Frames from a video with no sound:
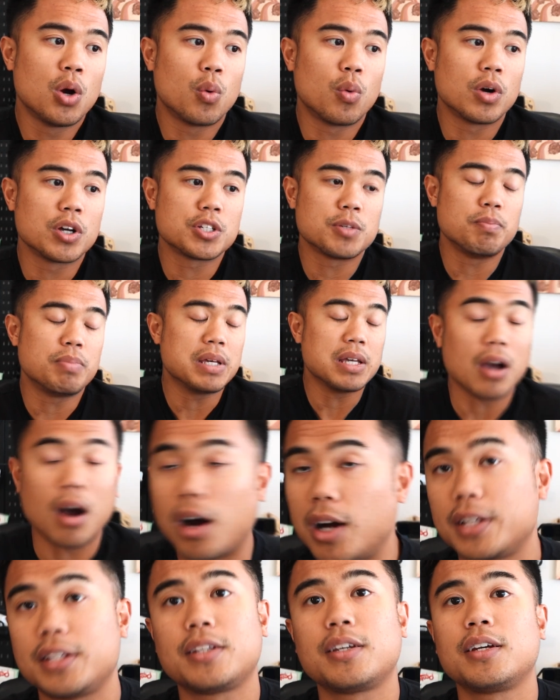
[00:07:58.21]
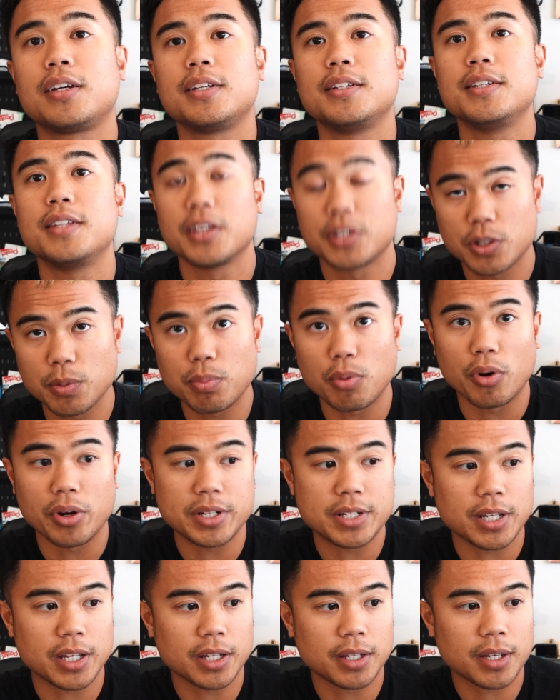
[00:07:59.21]
was beyond
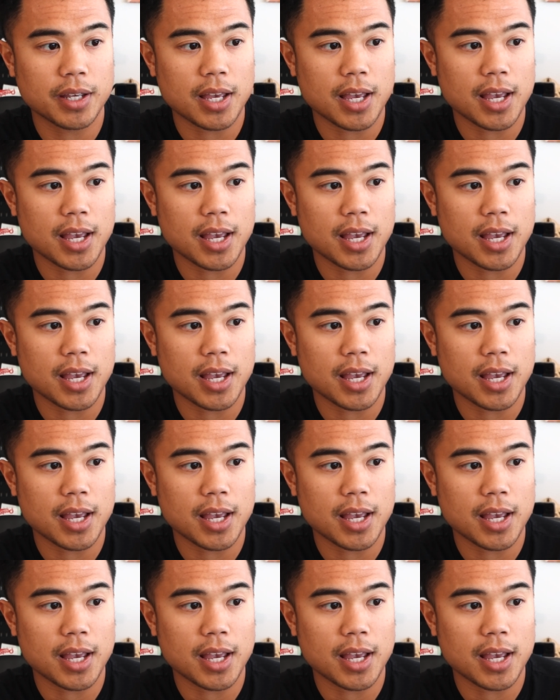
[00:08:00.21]
disappointing,